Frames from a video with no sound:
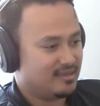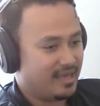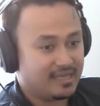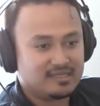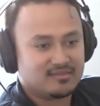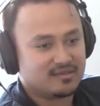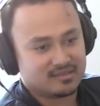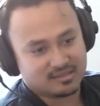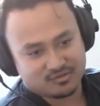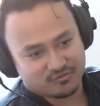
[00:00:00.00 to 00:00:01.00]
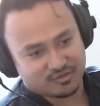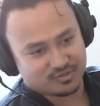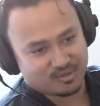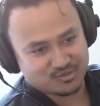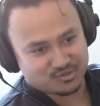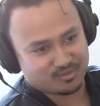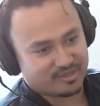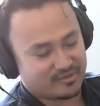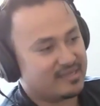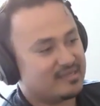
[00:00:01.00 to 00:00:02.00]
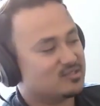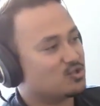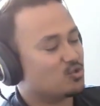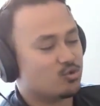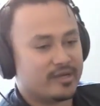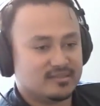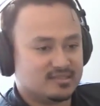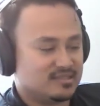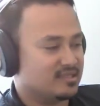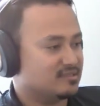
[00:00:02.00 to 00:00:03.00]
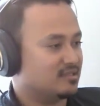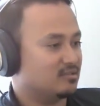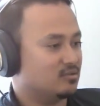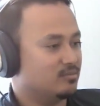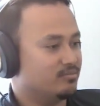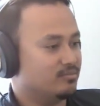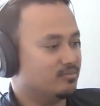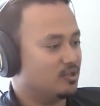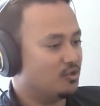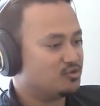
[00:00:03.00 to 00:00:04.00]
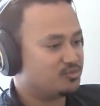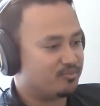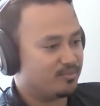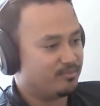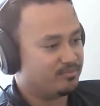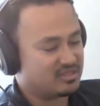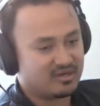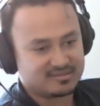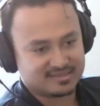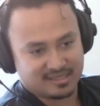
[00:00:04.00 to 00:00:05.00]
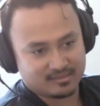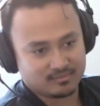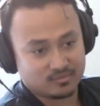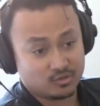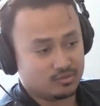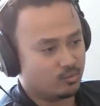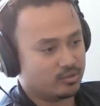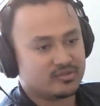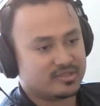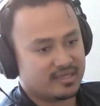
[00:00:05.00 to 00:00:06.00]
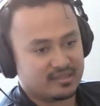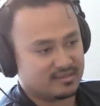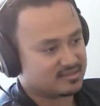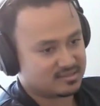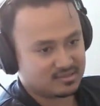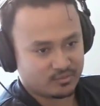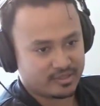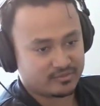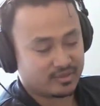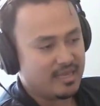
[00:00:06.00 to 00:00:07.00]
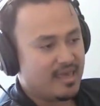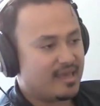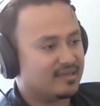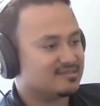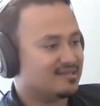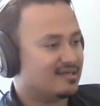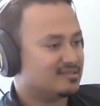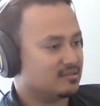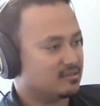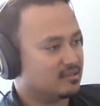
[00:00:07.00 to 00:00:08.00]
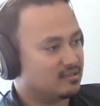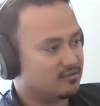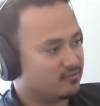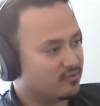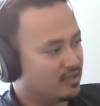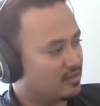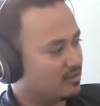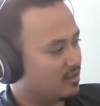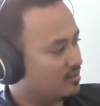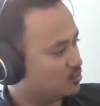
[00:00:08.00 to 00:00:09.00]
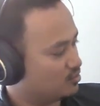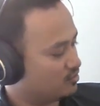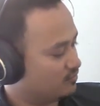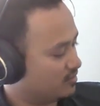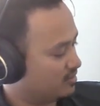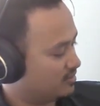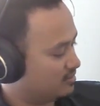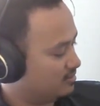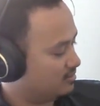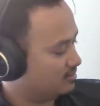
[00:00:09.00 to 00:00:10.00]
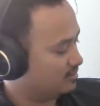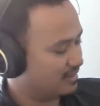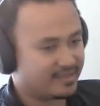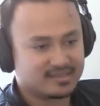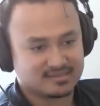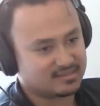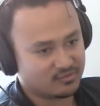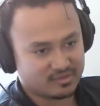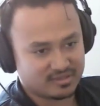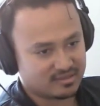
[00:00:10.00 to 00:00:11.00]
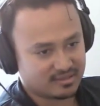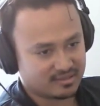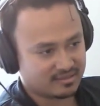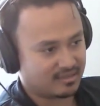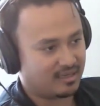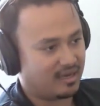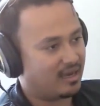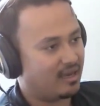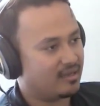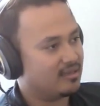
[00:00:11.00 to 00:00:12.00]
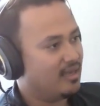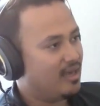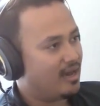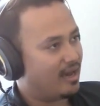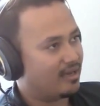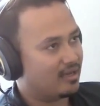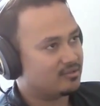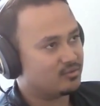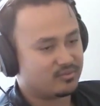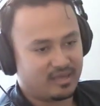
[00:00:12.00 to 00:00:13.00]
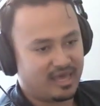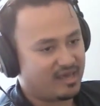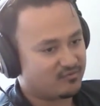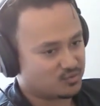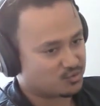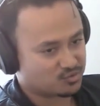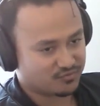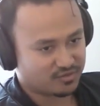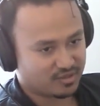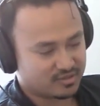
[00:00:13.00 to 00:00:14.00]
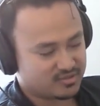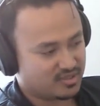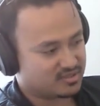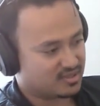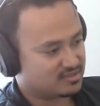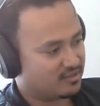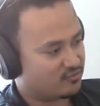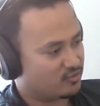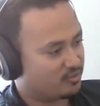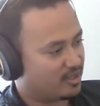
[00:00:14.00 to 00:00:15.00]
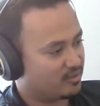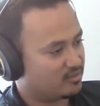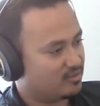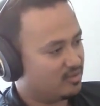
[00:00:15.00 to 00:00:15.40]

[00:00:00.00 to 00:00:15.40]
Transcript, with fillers: anything that you felt emotional about. And it's yeah. crazy because it goes beyond time. You, when you're dead, it's still around. And it's not to leave a, a sort of like legacy or anything like that. I, I, I, I don't have those sorts of thoughts. It's, it's never about